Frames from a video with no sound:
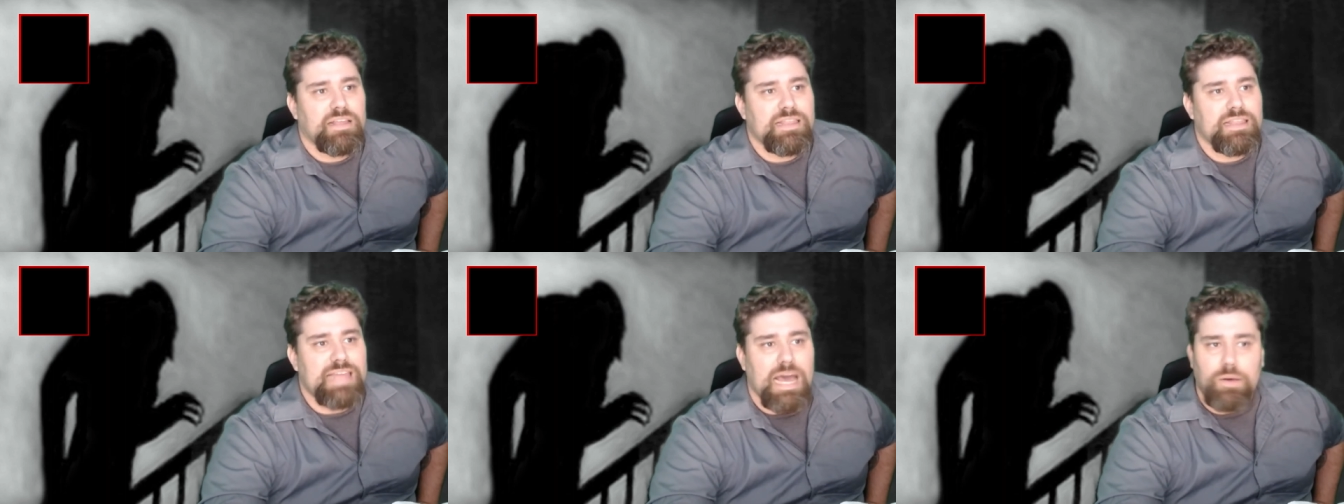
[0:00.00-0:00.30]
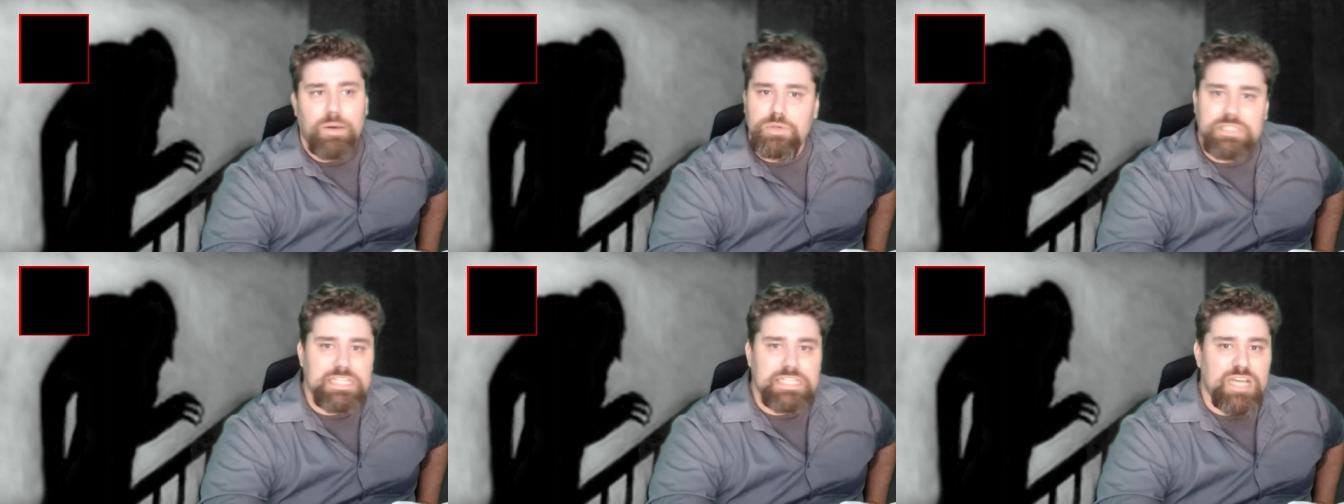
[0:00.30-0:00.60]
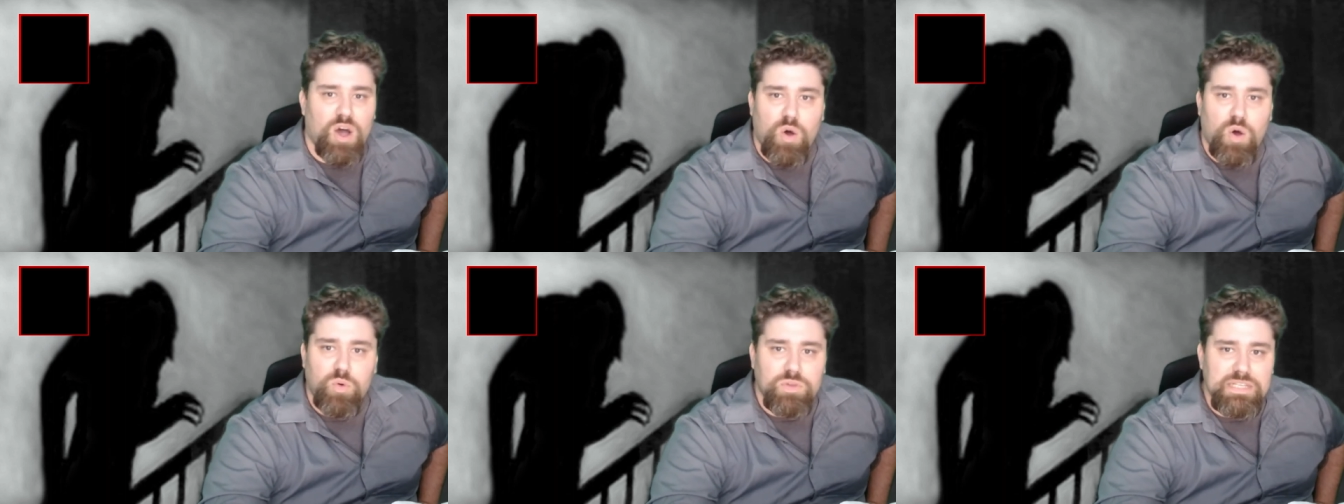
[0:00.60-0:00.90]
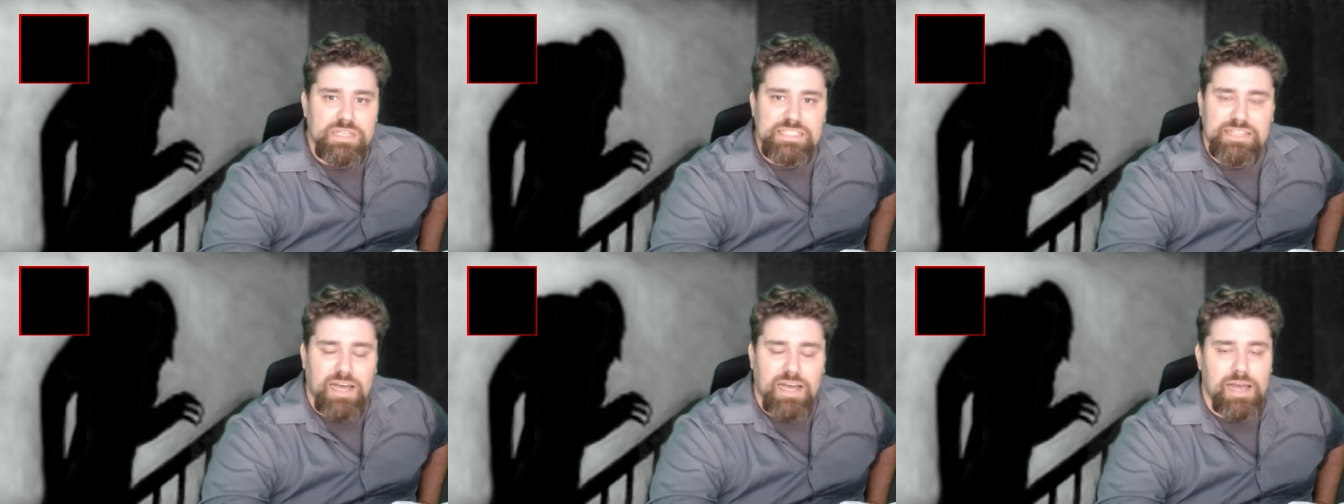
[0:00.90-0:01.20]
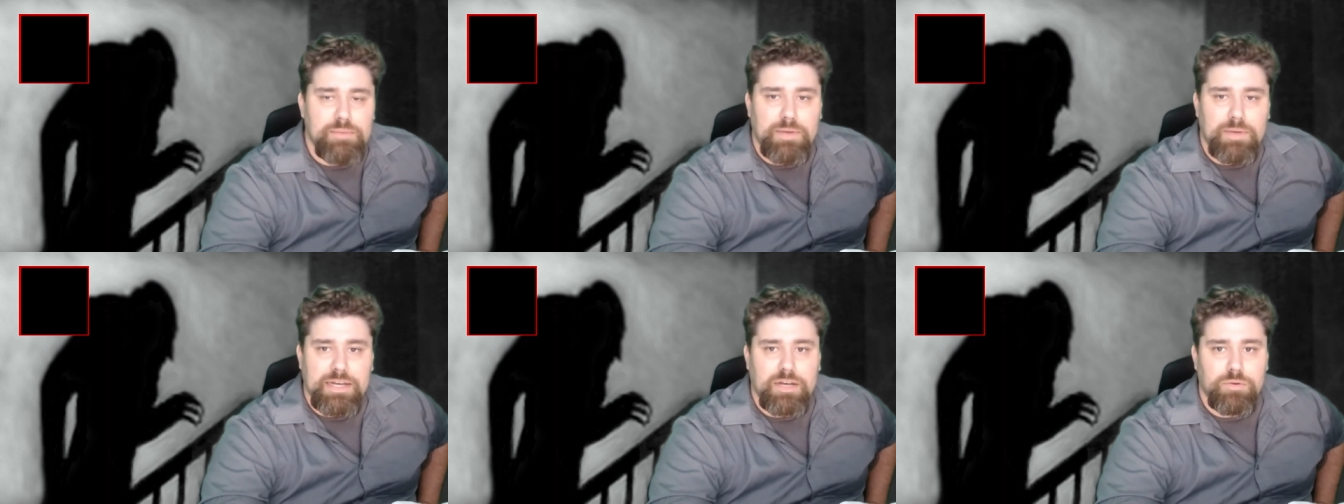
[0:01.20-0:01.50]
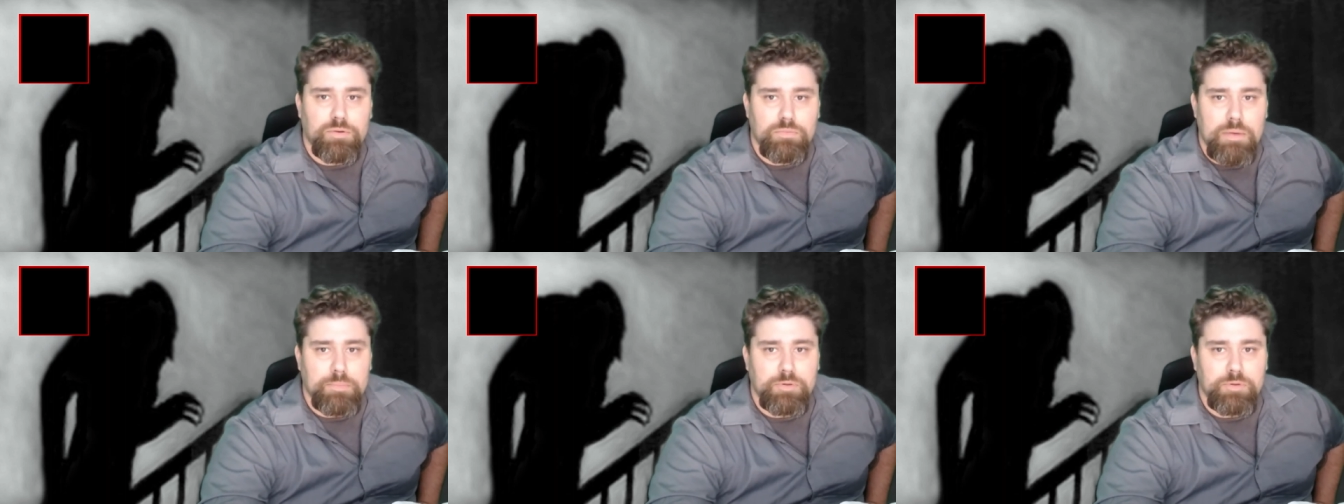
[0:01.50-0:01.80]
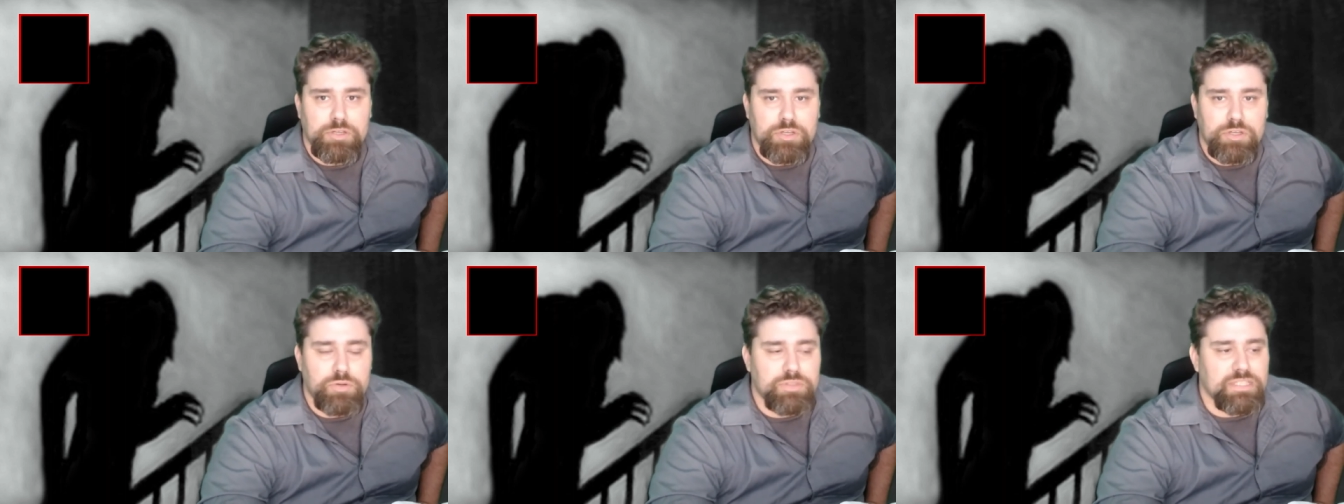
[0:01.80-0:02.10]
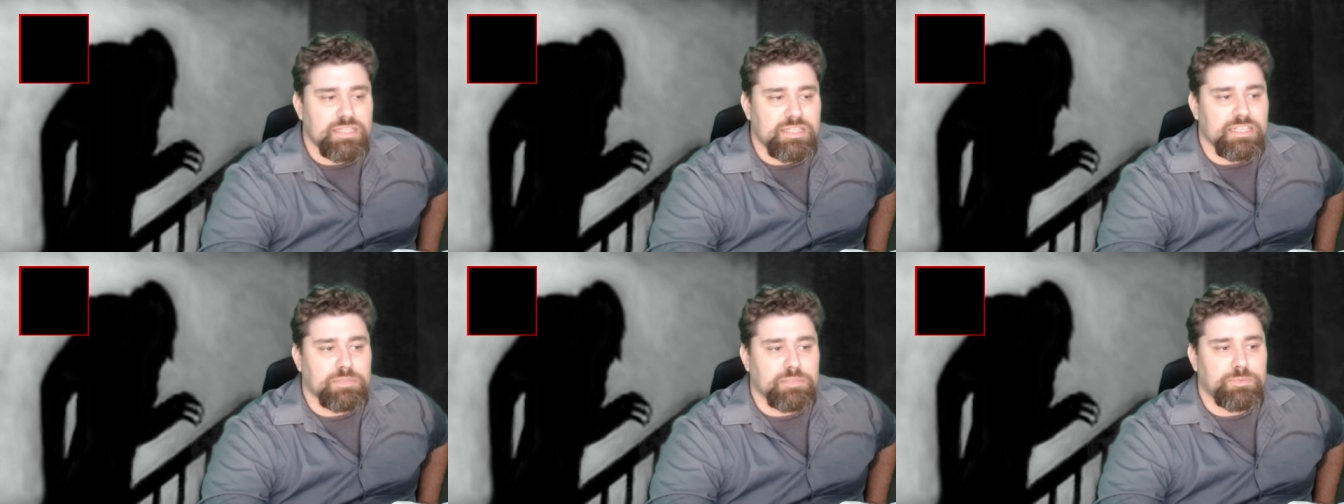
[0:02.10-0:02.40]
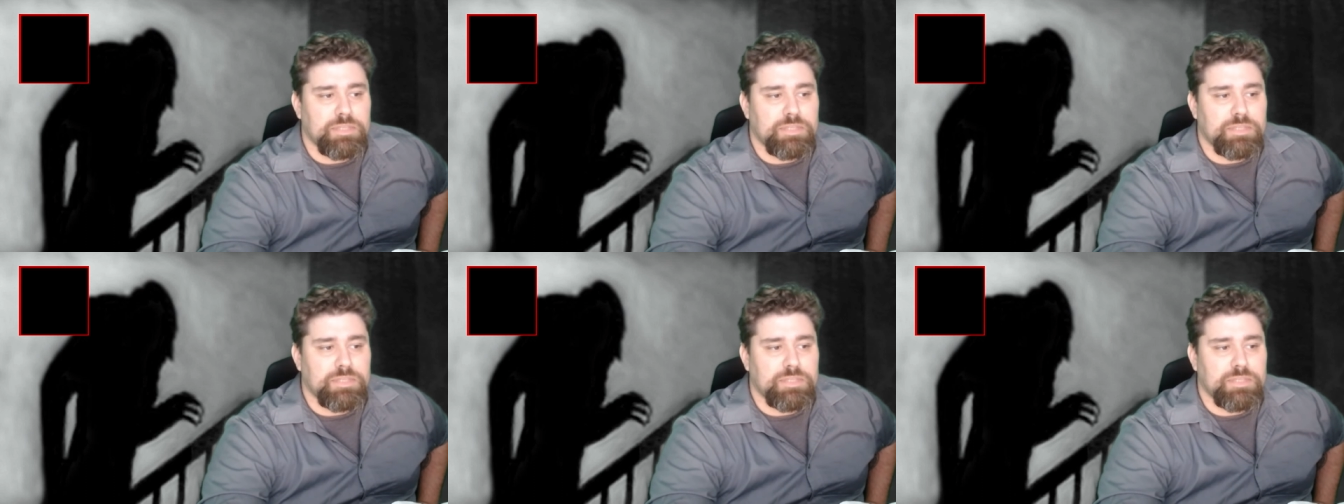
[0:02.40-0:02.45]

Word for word: that was the only time I can remember using this,